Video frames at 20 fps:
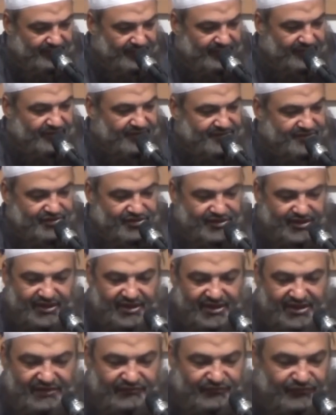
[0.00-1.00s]
Because the
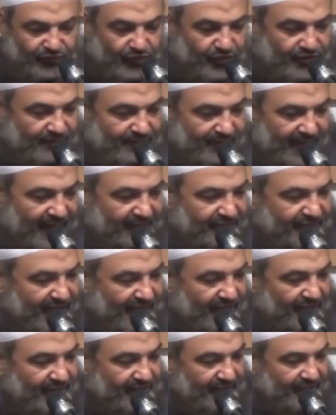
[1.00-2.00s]
Shaykh, he fought the blind
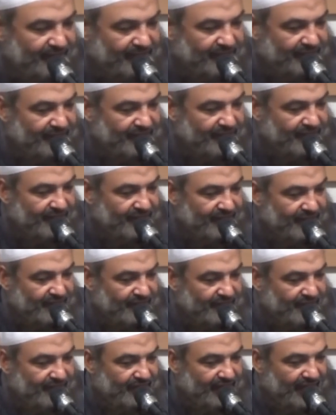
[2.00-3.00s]
following,
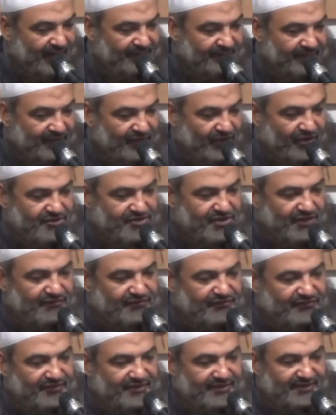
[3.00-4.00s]
and because
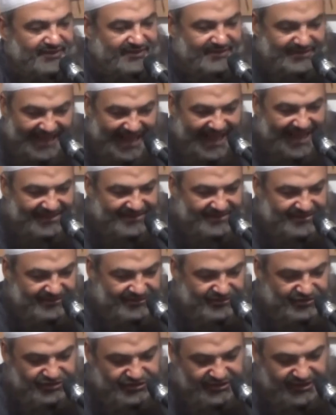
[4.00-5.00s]
of
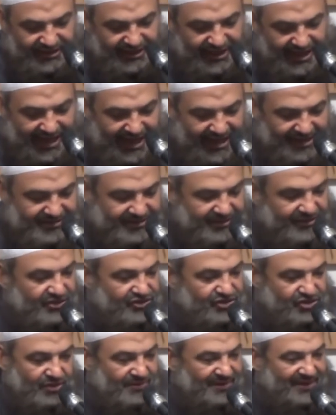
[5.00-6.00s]
that, the Shaykh
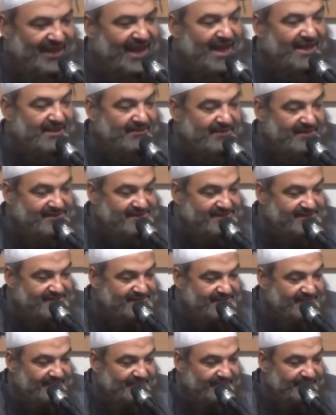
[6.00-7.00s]
had so many
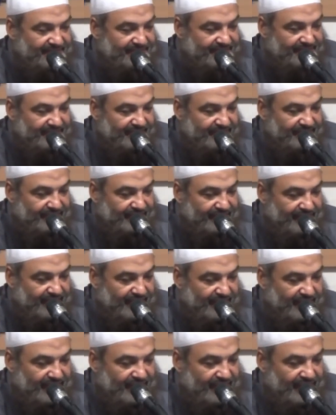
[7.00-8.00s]
enemies.
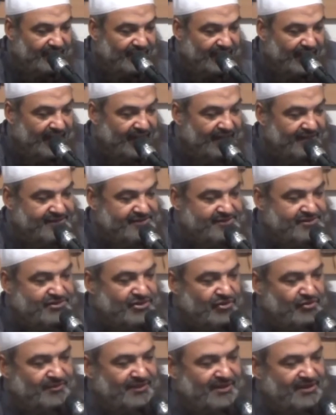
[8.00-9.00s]
And
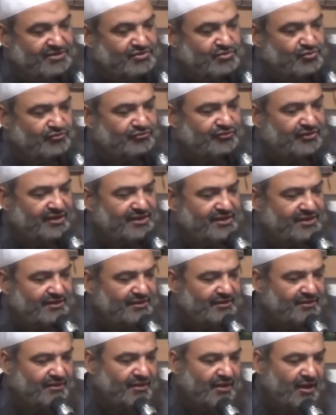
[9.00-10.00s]
so many
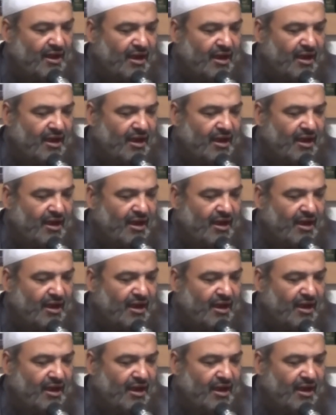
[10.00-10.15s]
Sufi